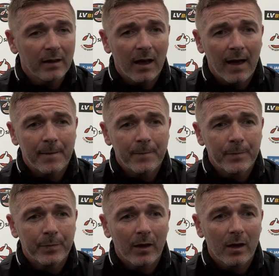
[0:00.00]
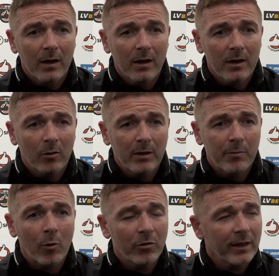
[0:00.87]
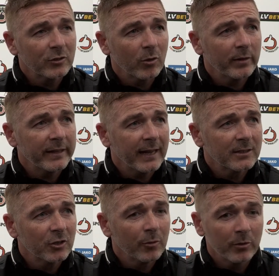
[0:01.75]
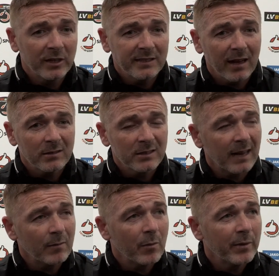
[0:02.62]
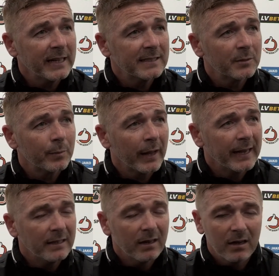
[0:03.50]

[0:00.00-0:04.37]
You know, they broke things up when they had to, but they settled us down when we needed to play.